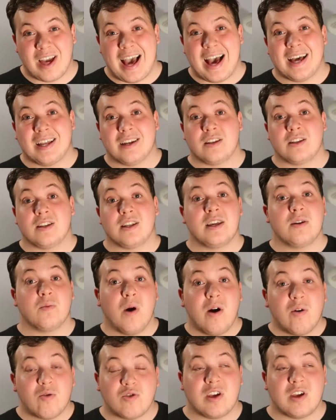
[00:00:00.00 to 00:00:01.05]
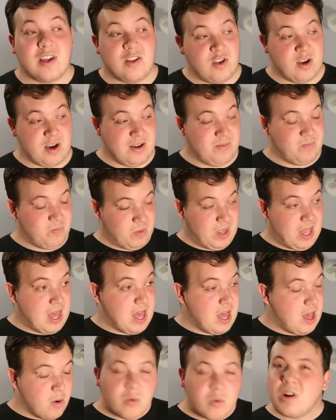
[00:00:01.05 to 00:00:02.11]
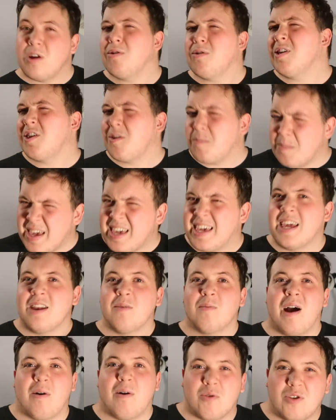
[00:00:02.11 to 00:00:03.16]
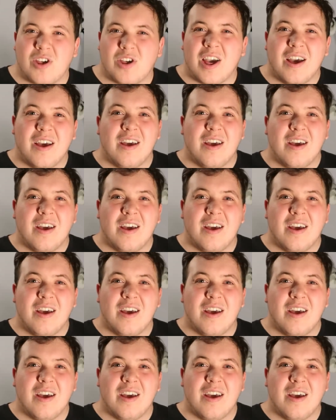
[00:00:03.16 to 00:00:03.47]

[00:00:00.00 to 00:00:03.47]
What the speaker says: and the Welsh teacher would only speak in Welsh,